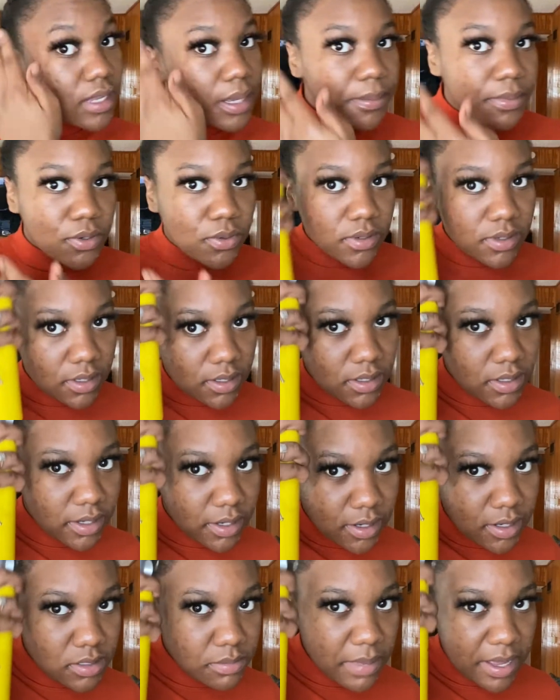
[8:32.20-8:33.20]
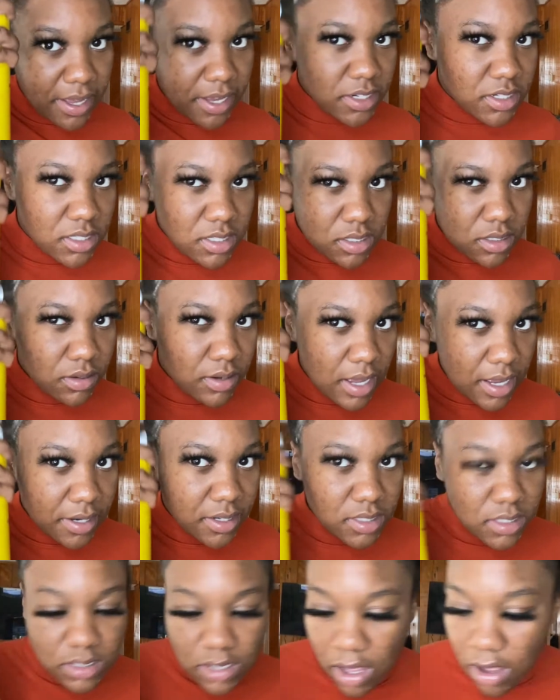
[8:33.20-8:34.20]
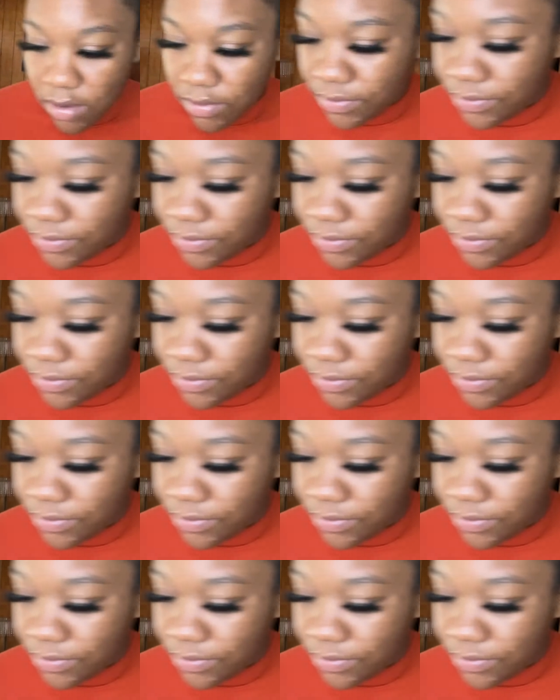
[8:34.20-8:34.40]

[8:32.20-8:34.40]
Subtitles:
gonna do another layer because my edge is still kind of soft.